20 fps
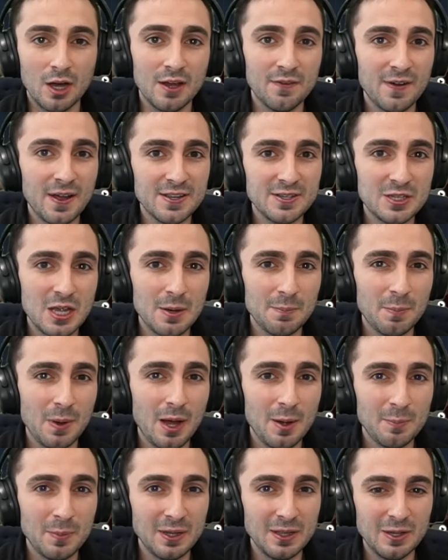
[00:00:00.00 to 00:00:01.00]
I skip
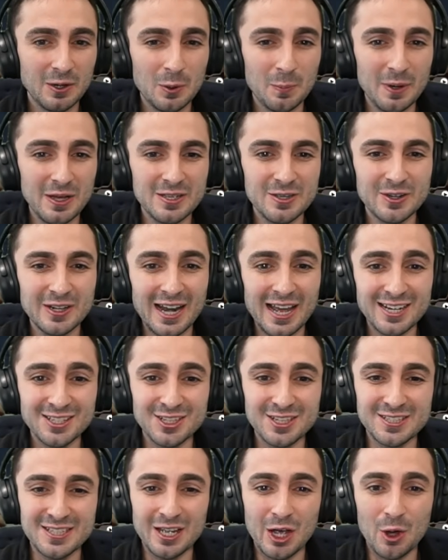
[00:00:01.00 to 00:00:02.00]
up a little bit, you can actually
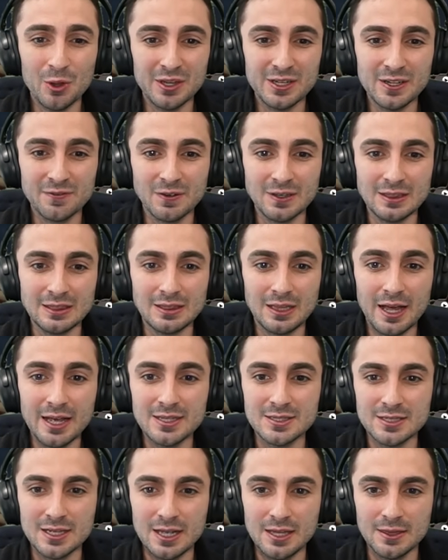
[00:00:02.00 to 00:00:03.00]
see all the different
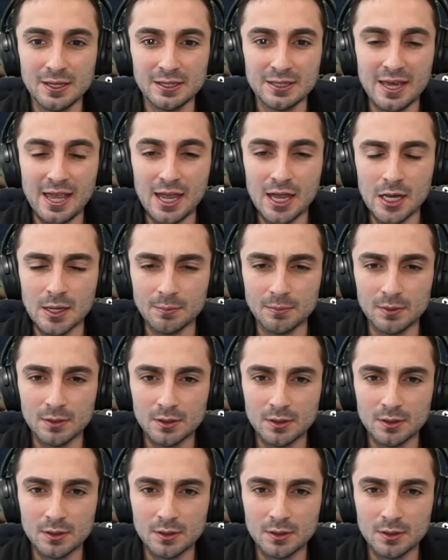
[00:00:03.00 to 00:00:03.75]
lights in the game.